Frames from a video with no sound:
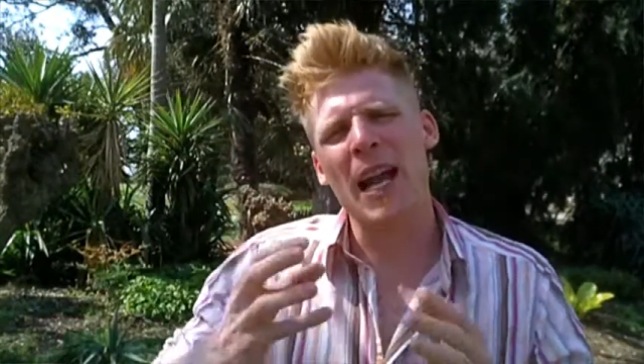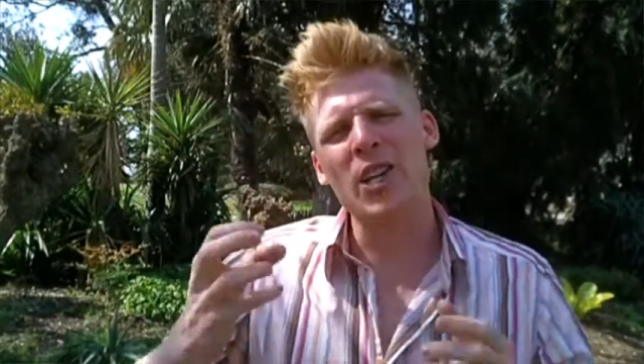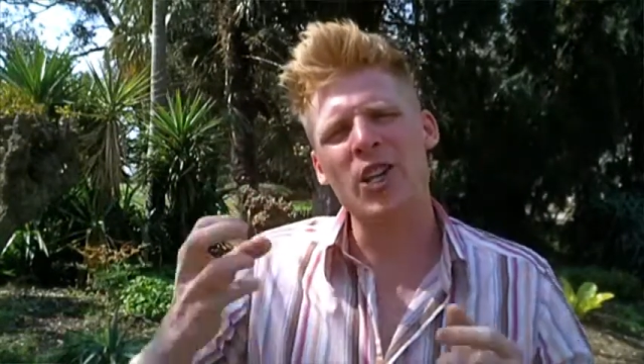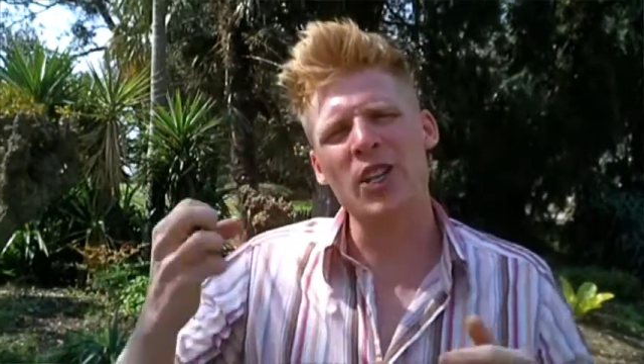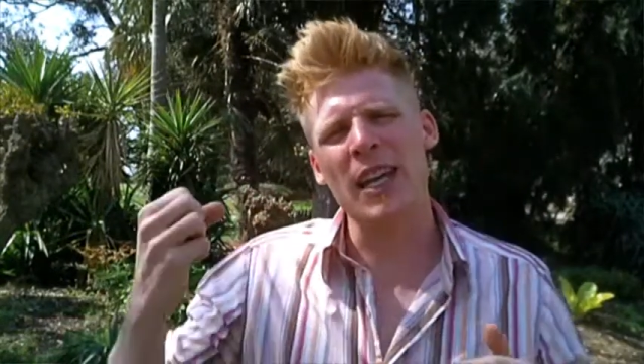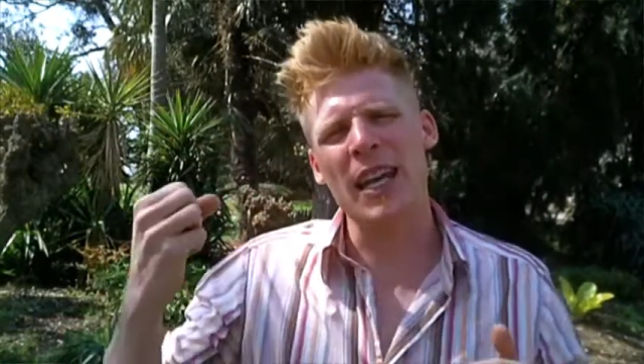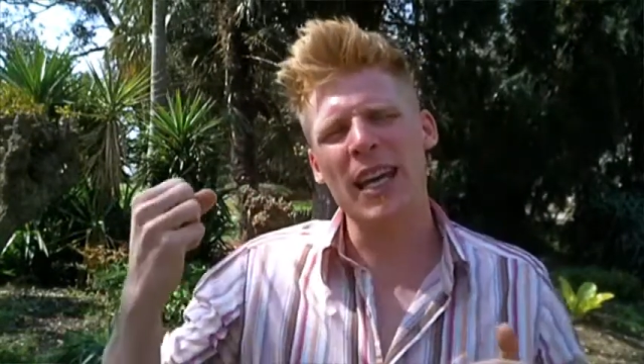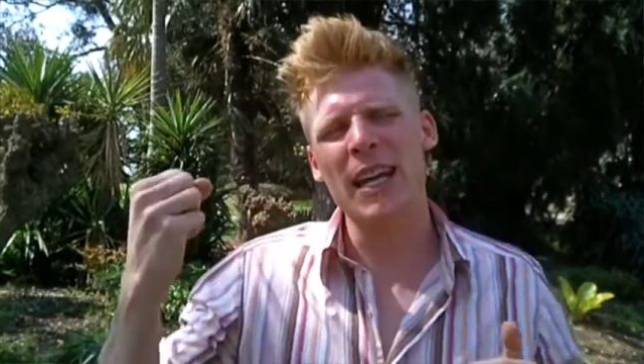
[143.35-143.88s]

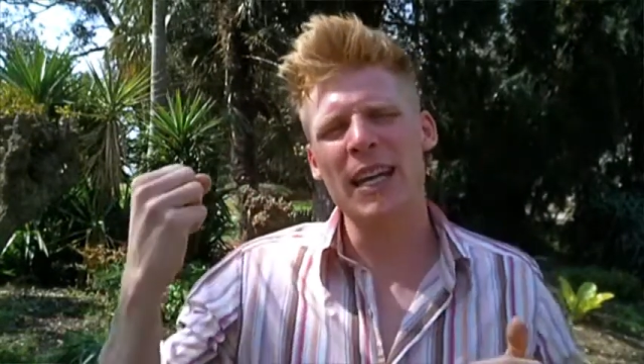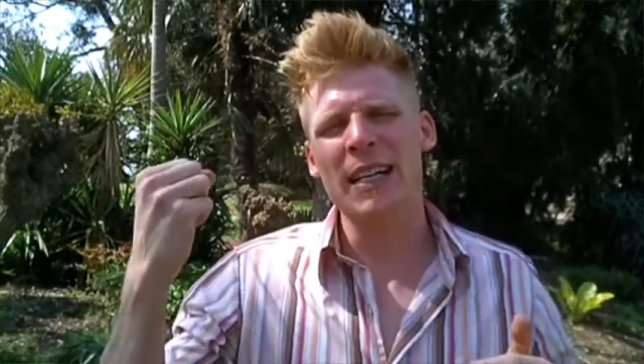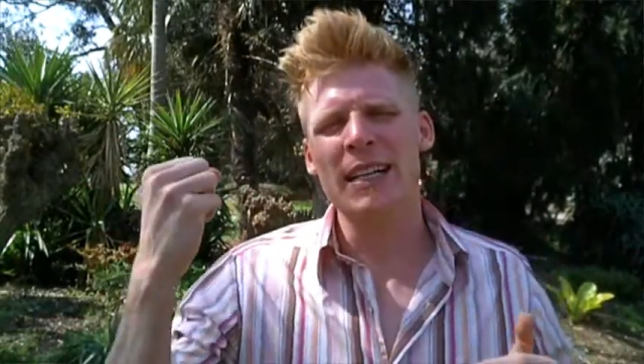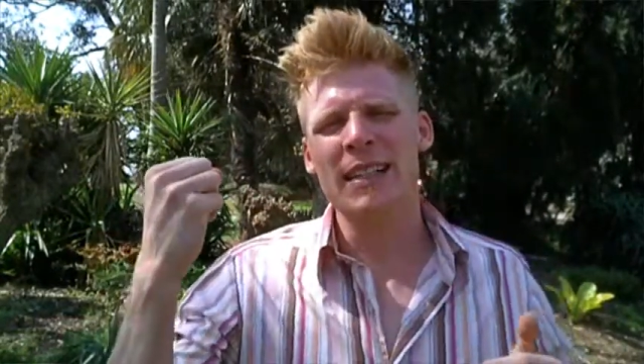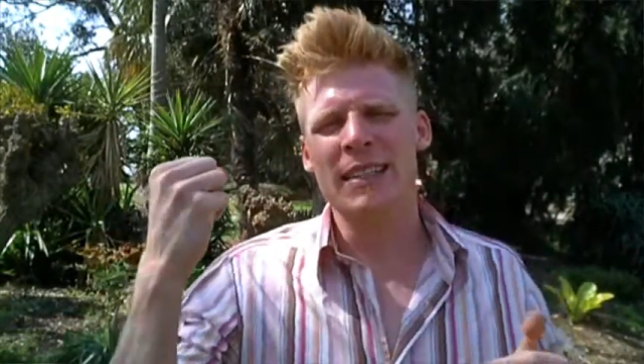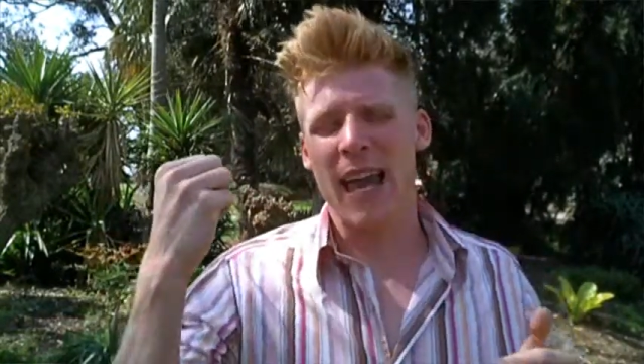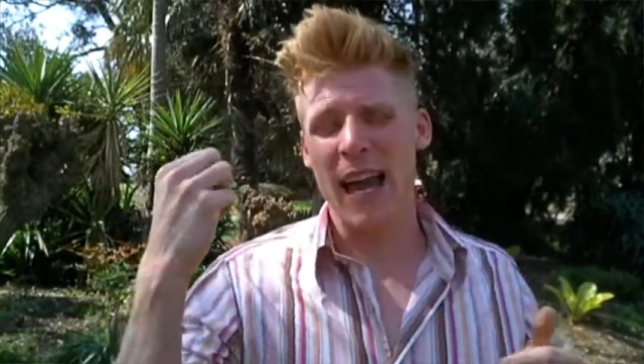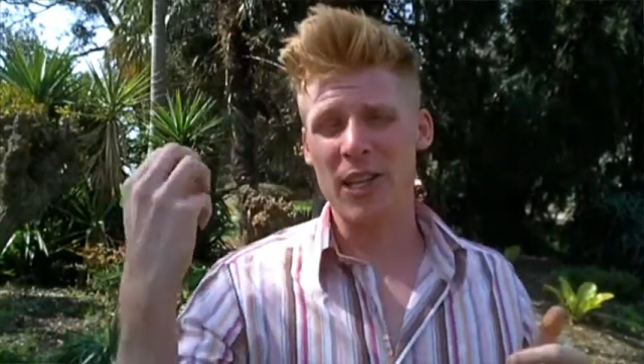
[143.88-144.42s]
actual
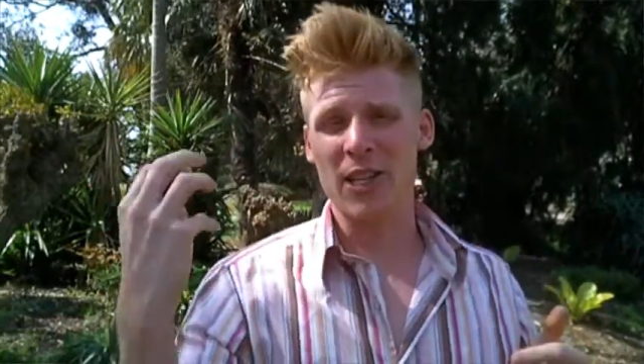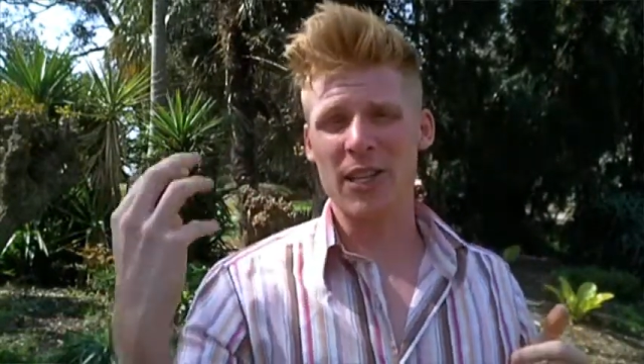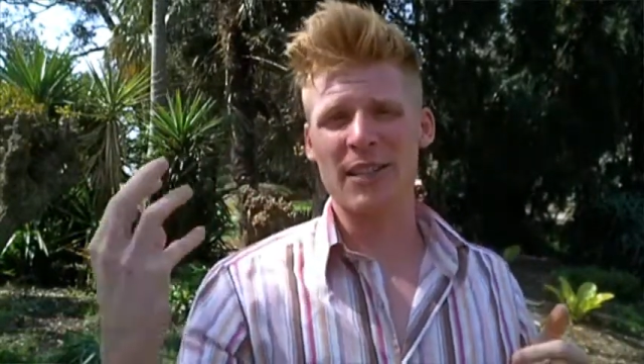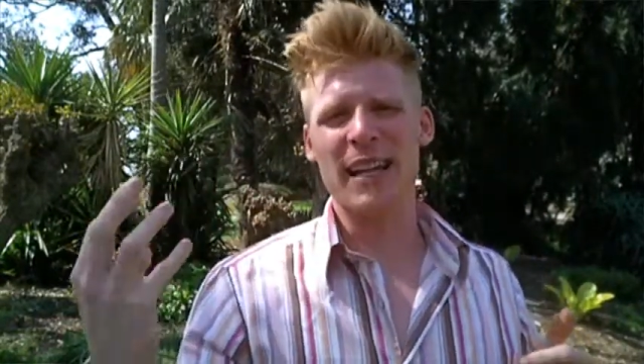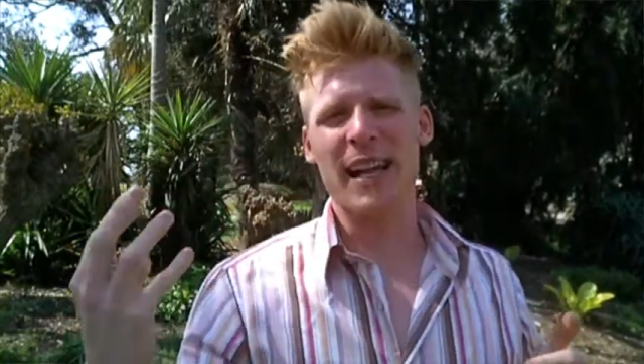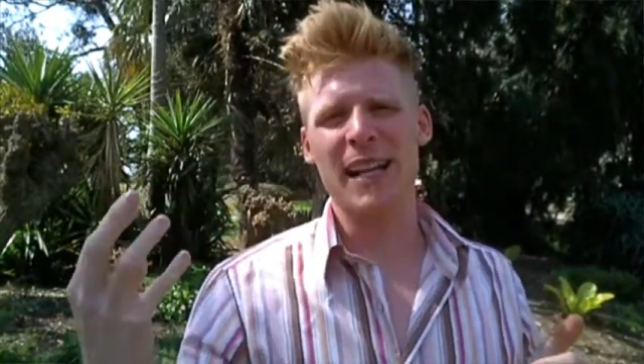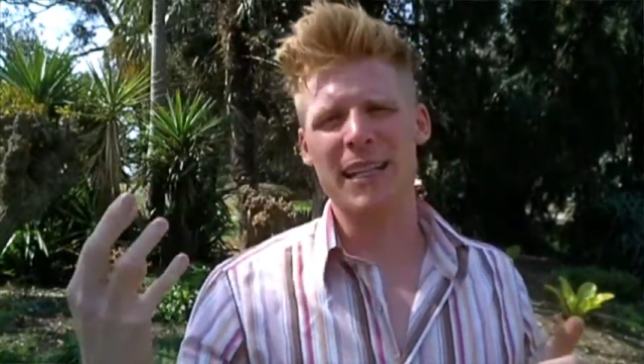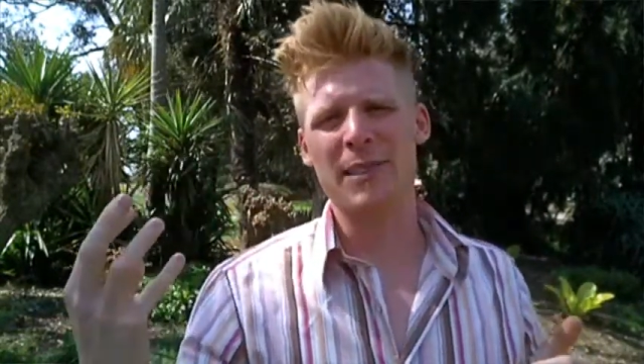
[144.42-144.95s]

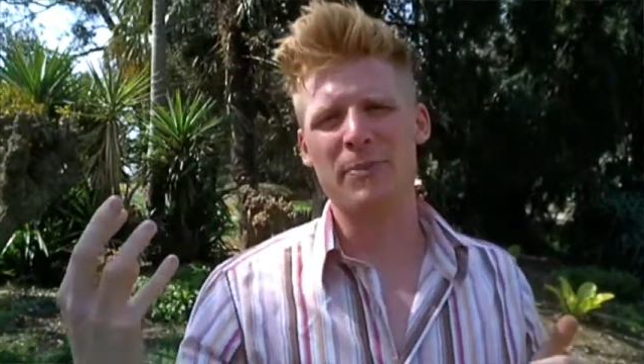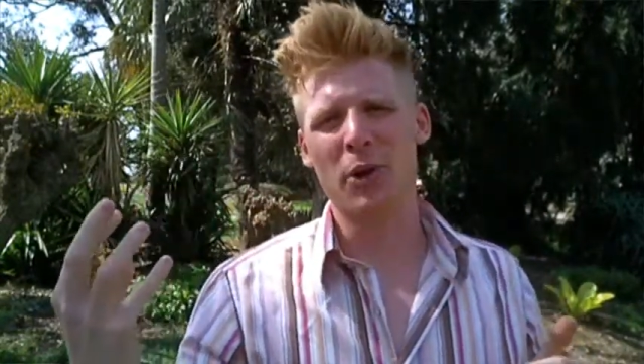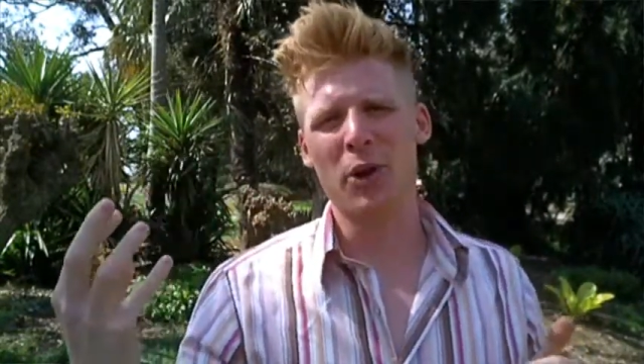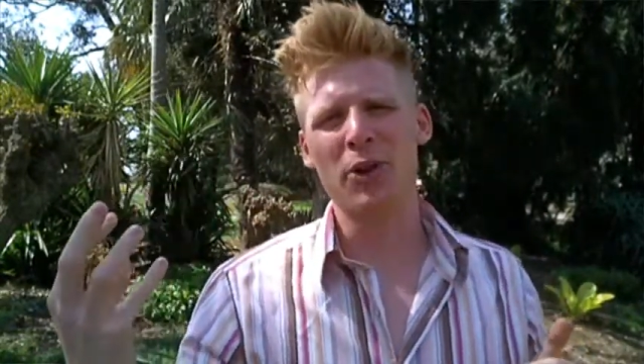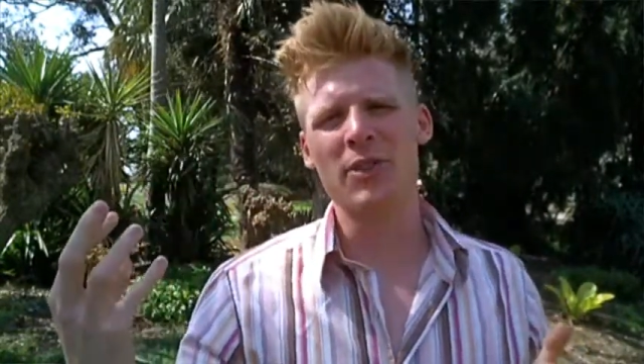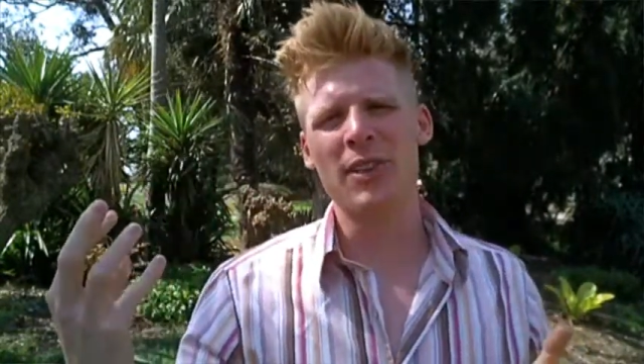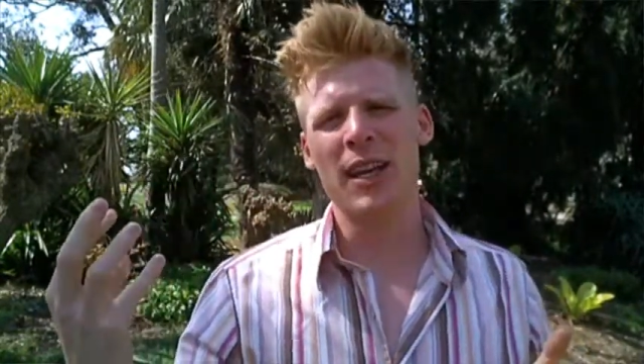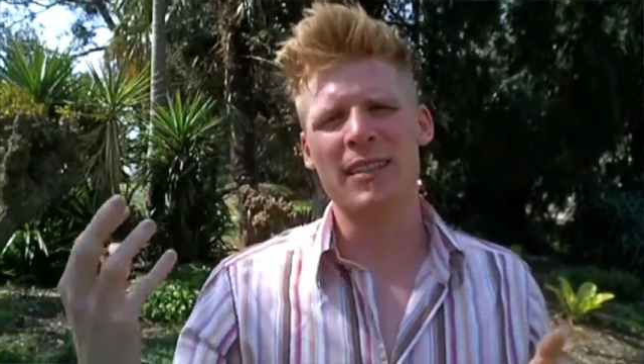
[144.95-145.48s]
sales
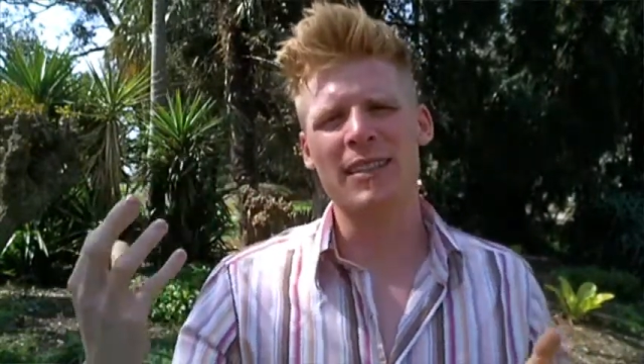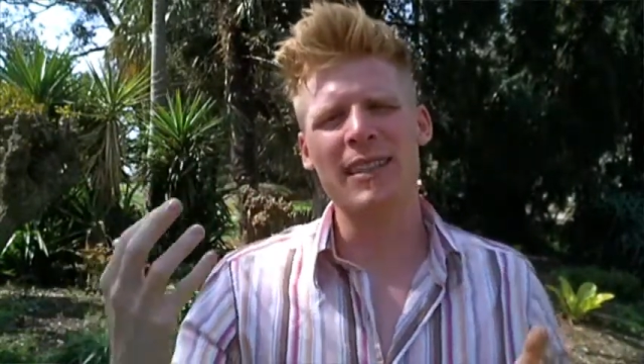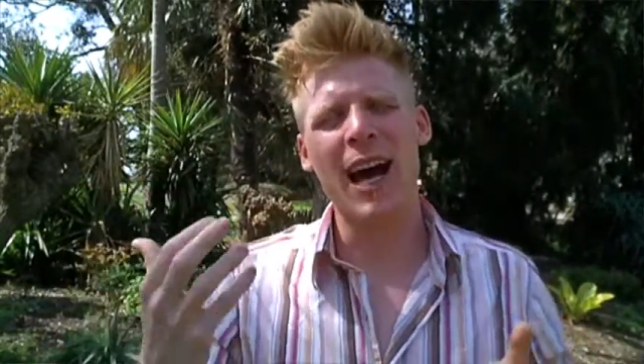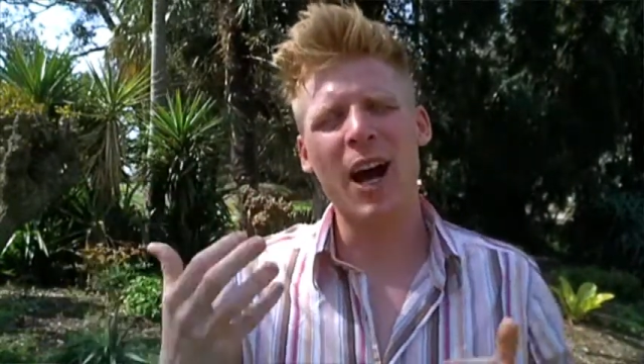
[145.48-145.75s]
process.